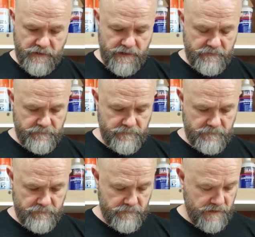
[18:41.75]
you,
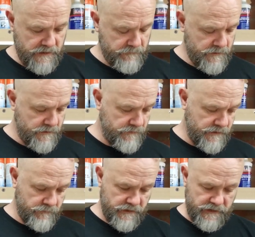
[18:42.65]
get it around the
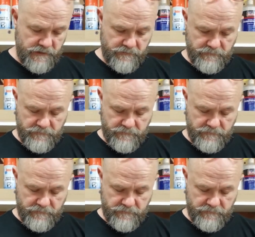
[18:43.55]
right way.